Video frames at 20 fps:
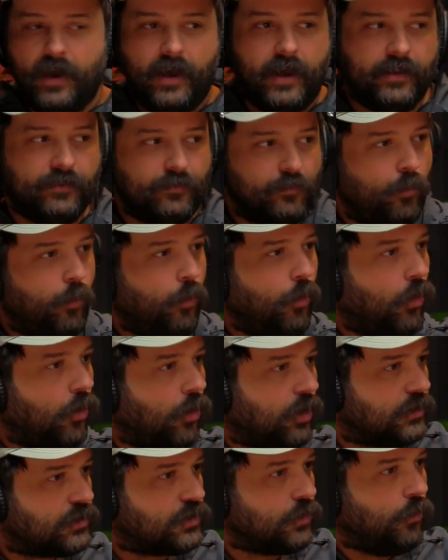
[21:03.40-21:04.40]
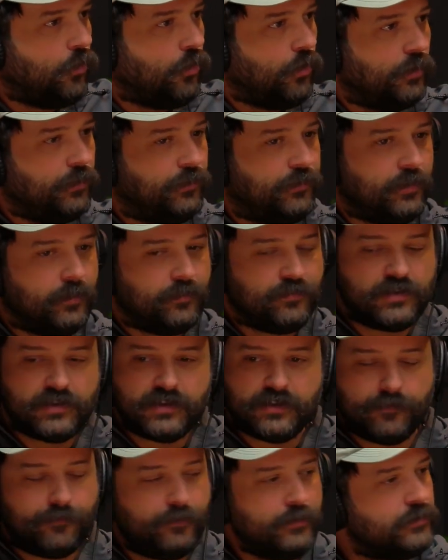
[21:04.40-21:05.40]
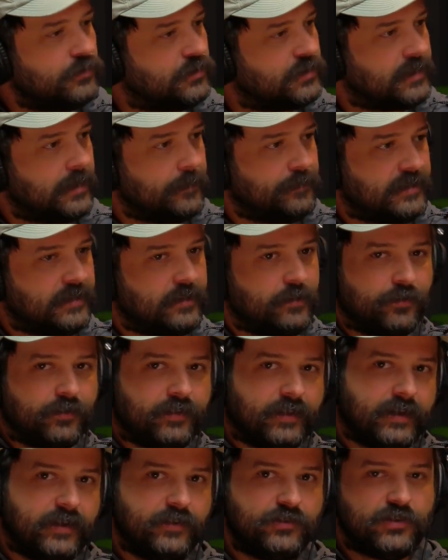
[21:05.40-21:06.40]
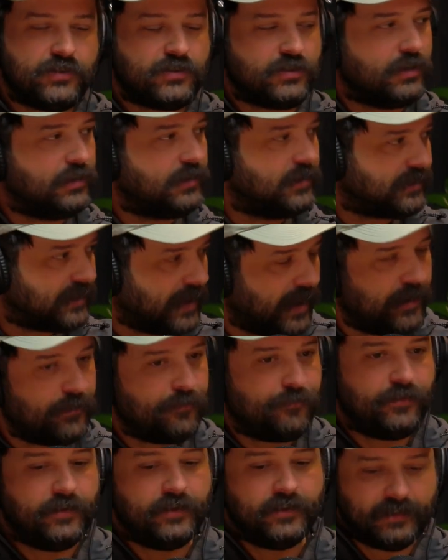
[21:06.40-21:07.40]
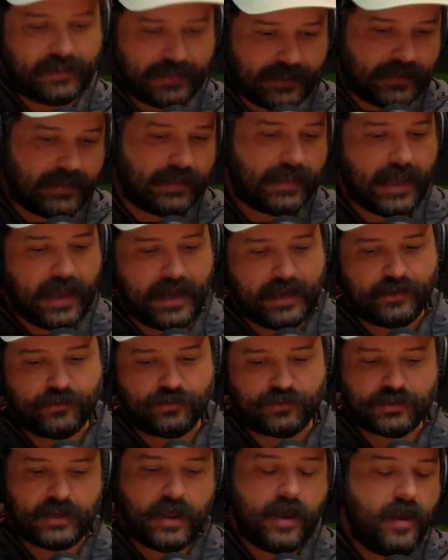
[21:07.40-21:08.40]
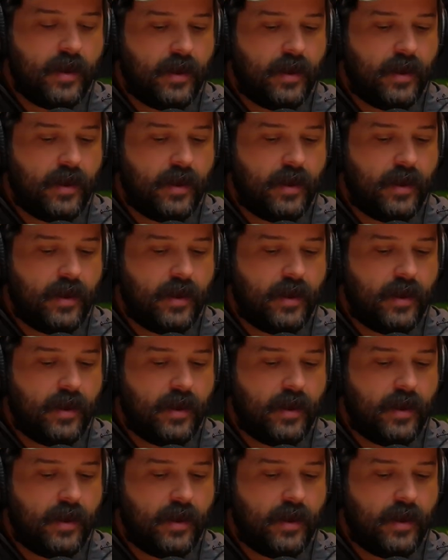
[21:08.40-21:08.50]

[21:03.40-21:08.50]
and walk towards them just a few steps here and there, just so that they feel engaged.